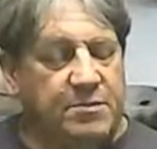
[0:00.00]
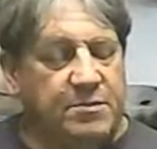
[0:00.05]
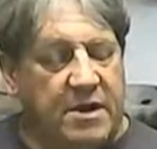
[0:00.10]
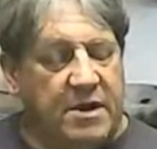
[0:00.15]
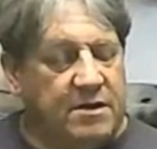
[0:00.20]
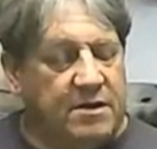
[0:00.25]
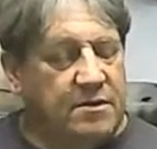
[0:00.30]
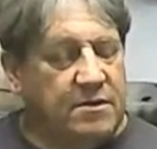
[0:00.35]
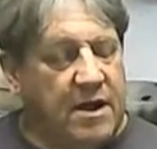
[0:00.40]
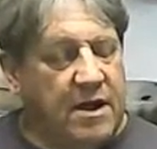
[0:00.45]

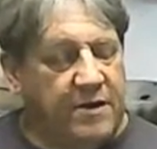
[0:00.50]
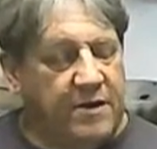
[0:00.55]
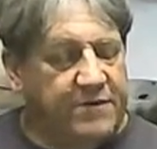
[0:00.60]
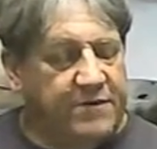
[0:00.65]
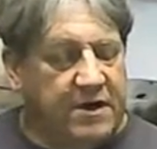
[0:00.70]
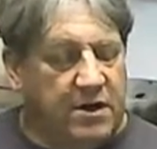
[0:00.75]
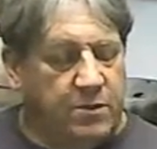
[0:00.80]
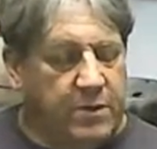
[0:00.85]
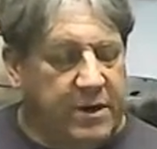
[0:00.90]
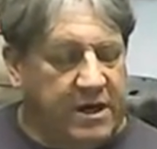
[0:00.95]
but I
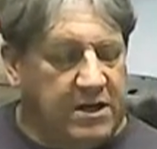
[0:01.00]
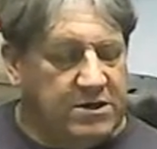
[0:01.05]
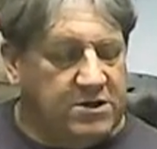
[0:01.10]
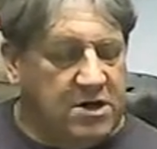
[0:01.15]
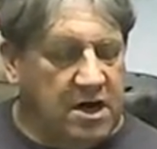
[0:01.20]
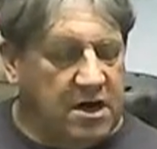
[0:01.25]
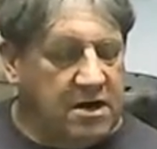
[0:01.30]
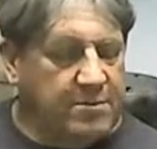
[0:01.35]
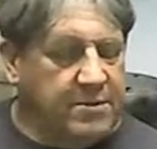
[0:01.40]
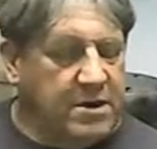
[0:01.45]
figured we can
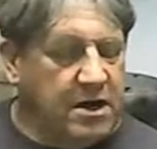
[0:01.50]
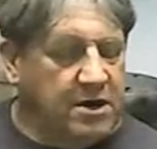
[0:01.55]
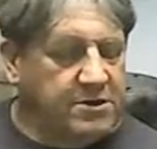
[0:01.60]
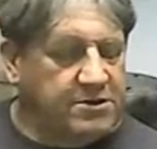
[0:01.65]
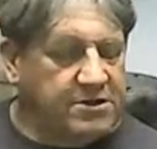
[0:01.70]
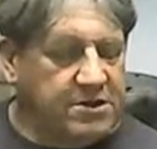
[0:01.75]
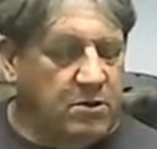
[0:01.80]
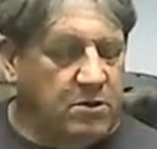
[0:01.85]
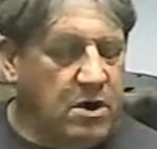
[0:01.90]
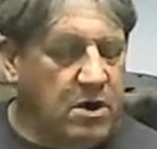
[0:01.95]
talk about
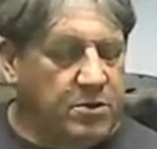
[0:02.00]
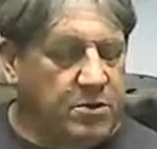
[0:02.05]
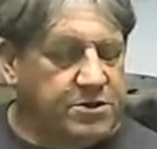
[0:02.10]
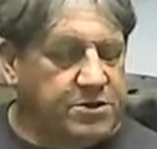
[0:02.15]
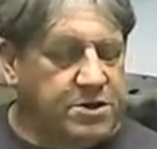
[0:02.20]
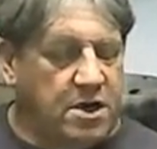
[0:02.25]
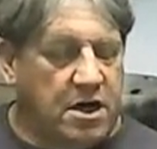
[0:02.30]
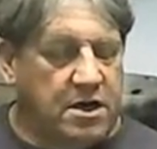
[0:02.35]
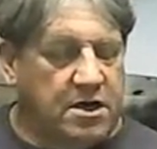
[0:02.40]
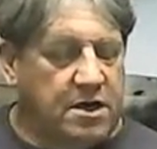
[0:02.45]
RC while we're
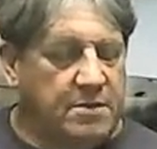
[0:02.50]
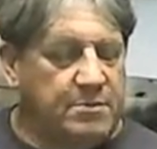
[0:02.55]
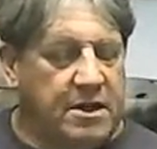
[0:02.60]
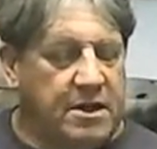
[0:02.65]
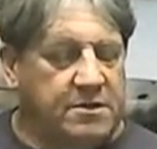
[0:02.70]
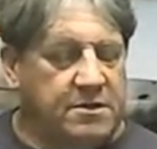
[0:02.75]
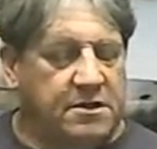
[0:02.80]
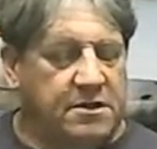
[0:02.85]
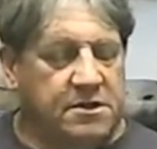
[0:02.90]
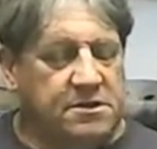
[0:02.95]
talking
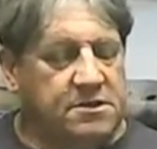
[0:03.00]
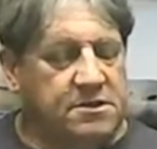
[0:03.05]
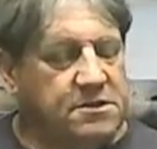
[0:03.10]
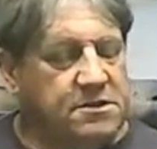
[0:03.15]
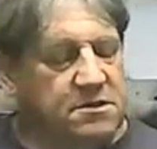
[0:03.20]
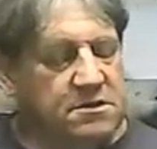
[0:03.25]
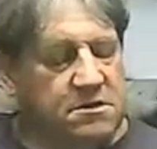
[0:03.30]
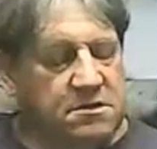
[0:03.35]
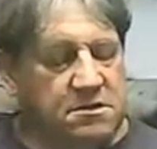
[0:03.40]
about this.